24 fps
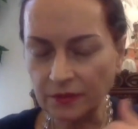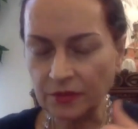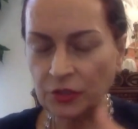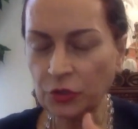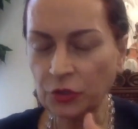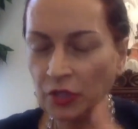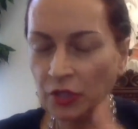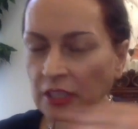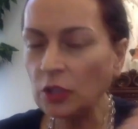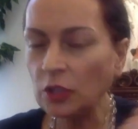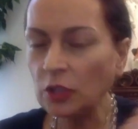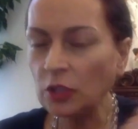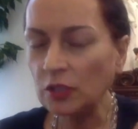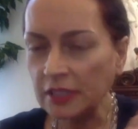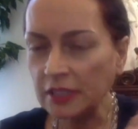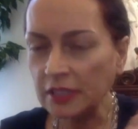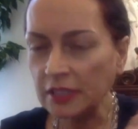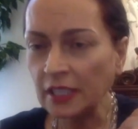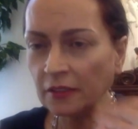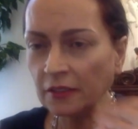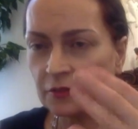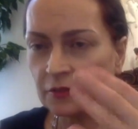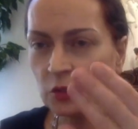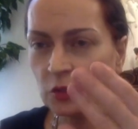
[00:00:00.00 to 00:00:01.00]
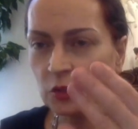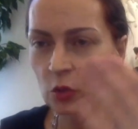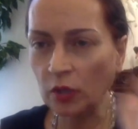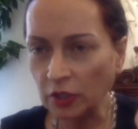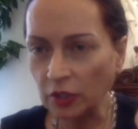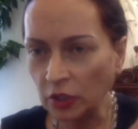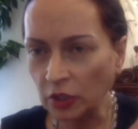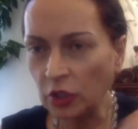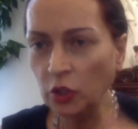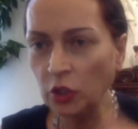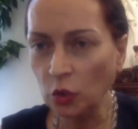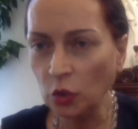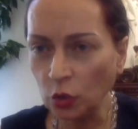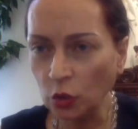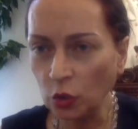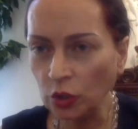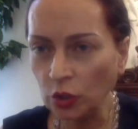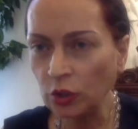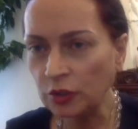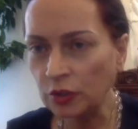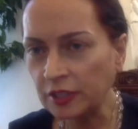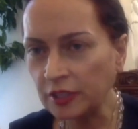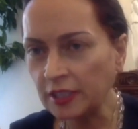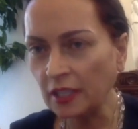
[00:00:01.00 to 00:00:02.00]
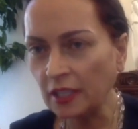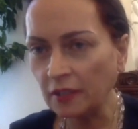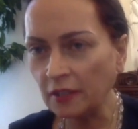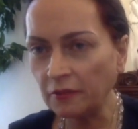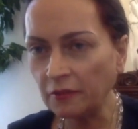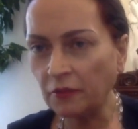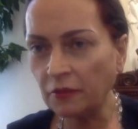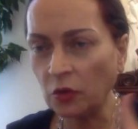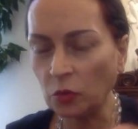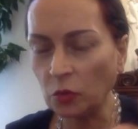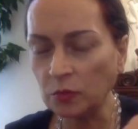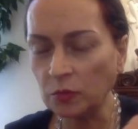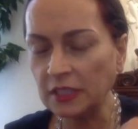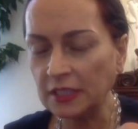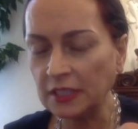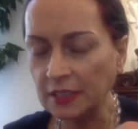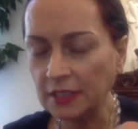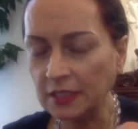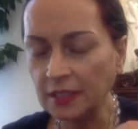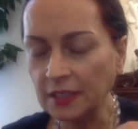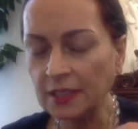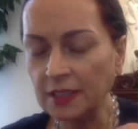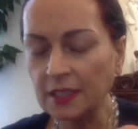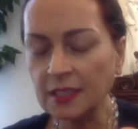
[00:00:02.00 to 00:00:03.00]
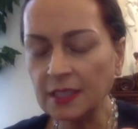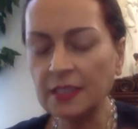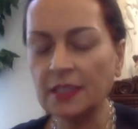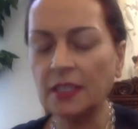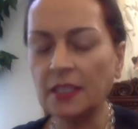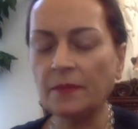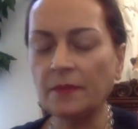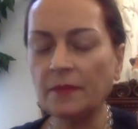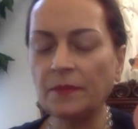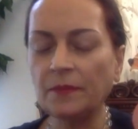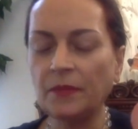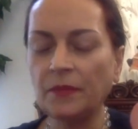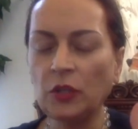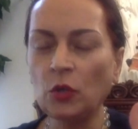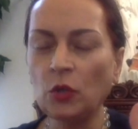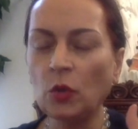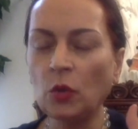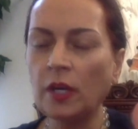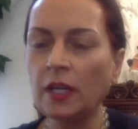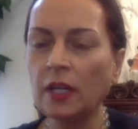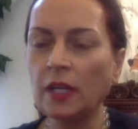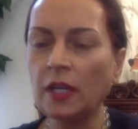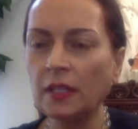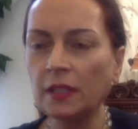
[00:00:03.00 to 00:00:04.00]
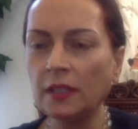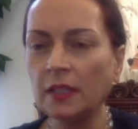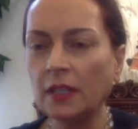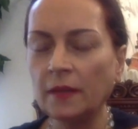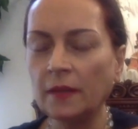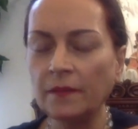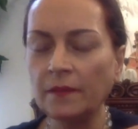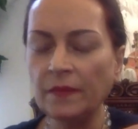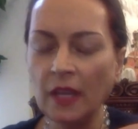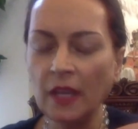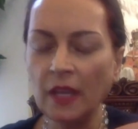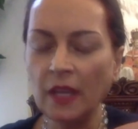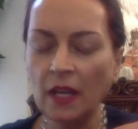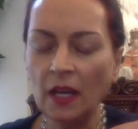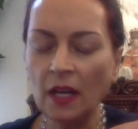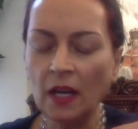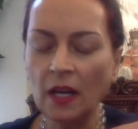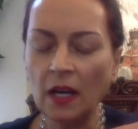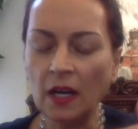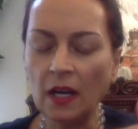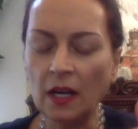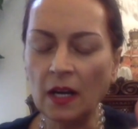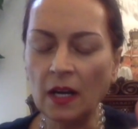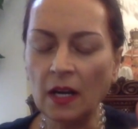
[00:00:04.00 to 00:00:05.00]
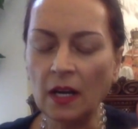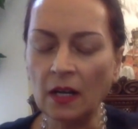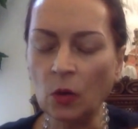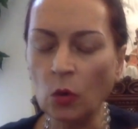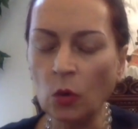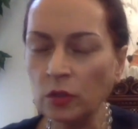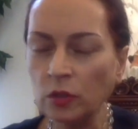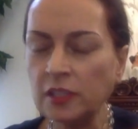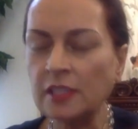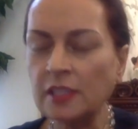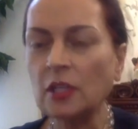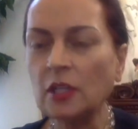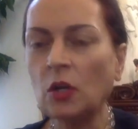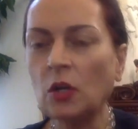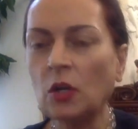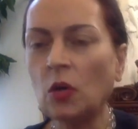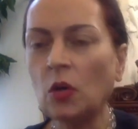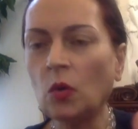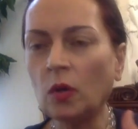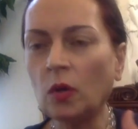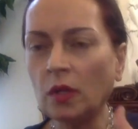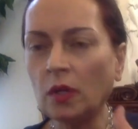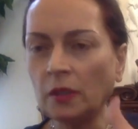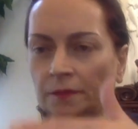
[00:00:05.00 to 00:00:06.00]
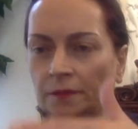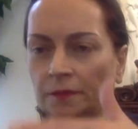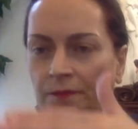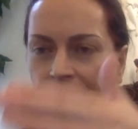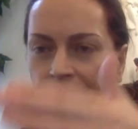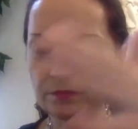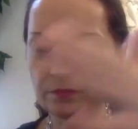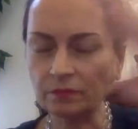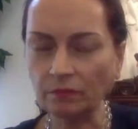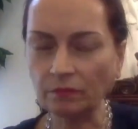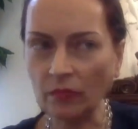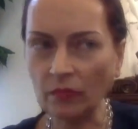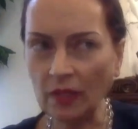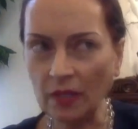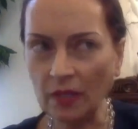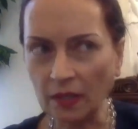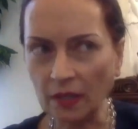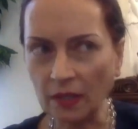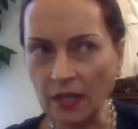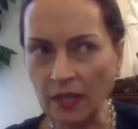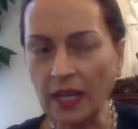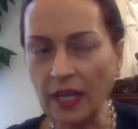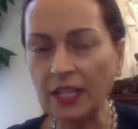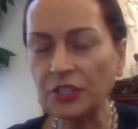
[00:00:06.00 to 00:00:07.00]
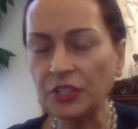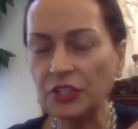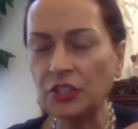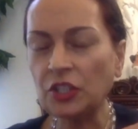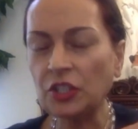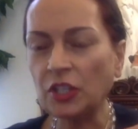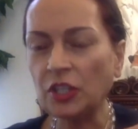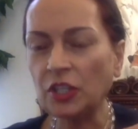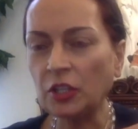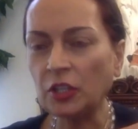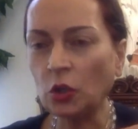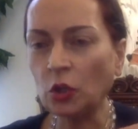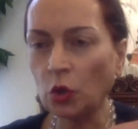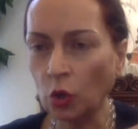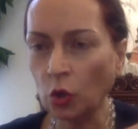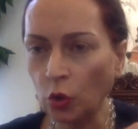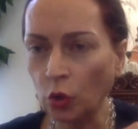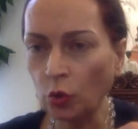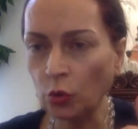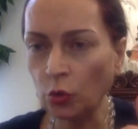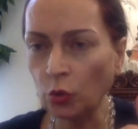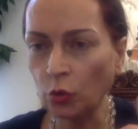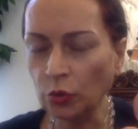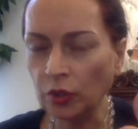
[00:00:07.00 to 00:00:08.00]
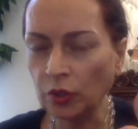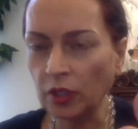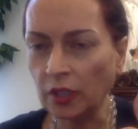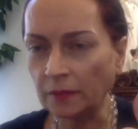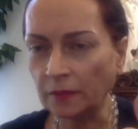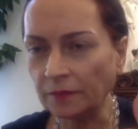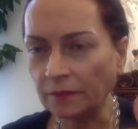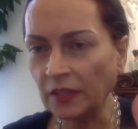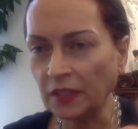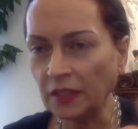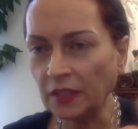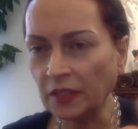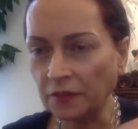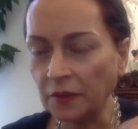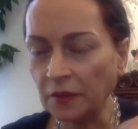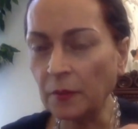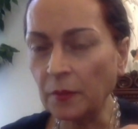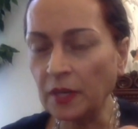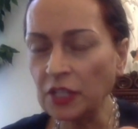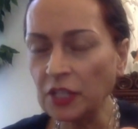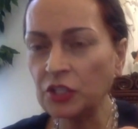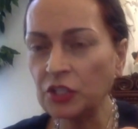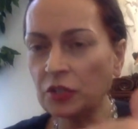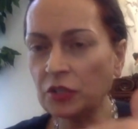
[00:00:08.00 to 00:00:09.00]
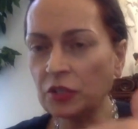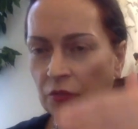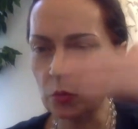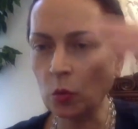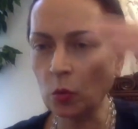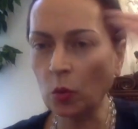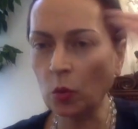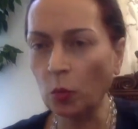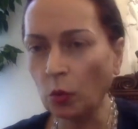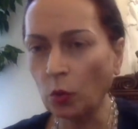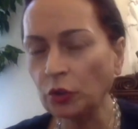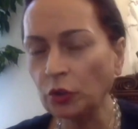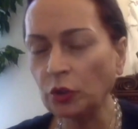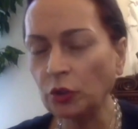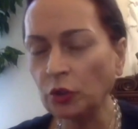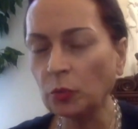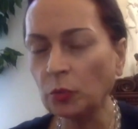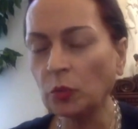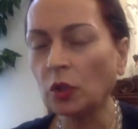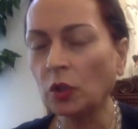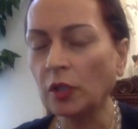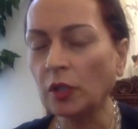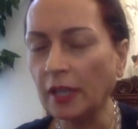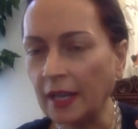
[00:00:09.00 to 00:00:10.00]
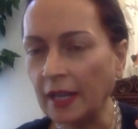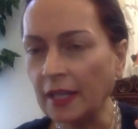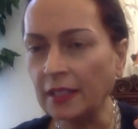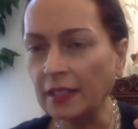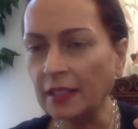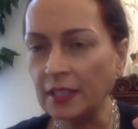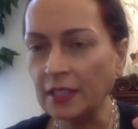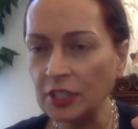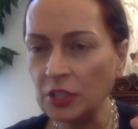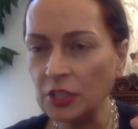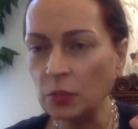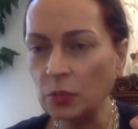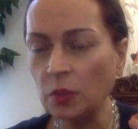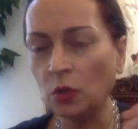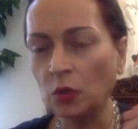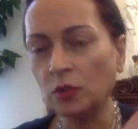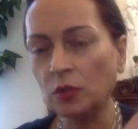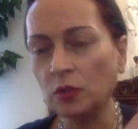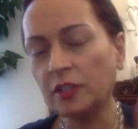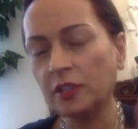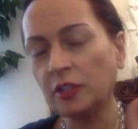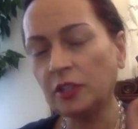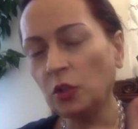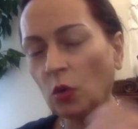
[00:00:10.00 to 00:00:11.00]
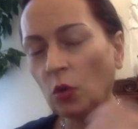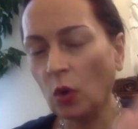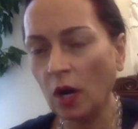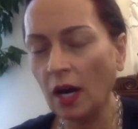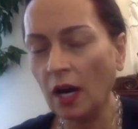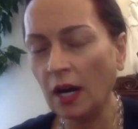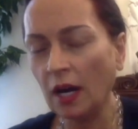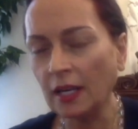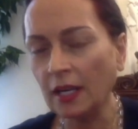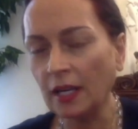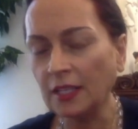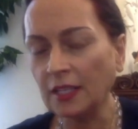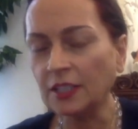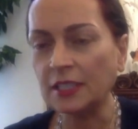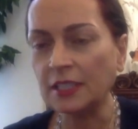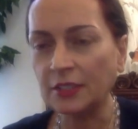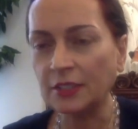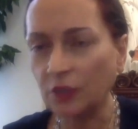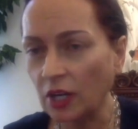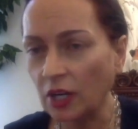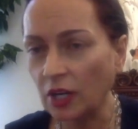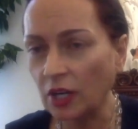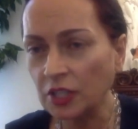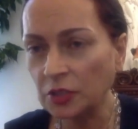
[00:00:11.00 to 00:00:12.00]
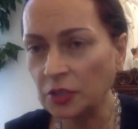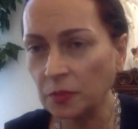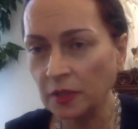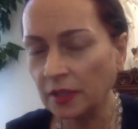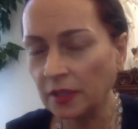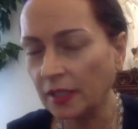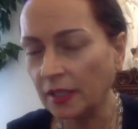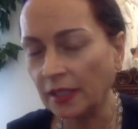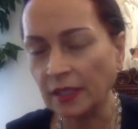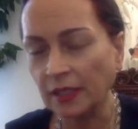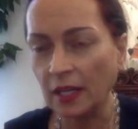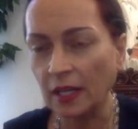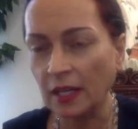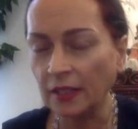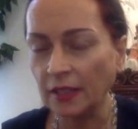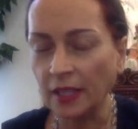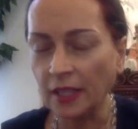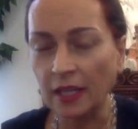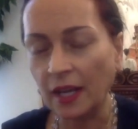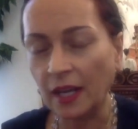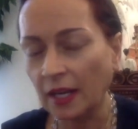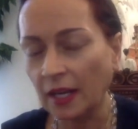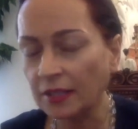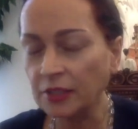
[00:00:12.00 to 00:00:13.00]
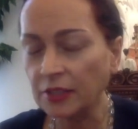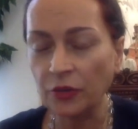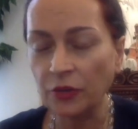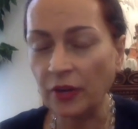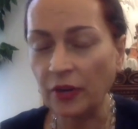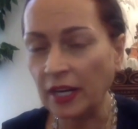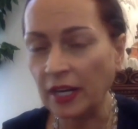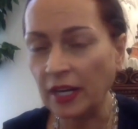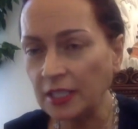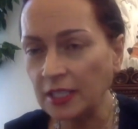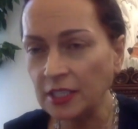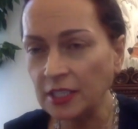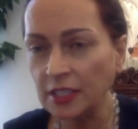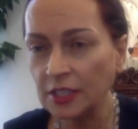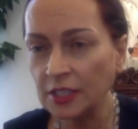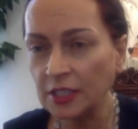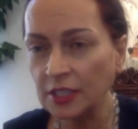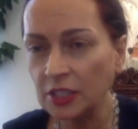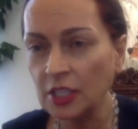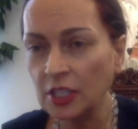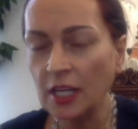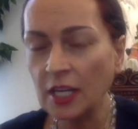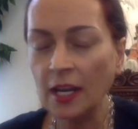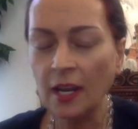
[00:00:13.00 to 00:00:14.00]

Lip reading: treat yourself, you can cure yourself from diseases, you can also get your own information from quantum non-locality, because you are indestructible and uncreated,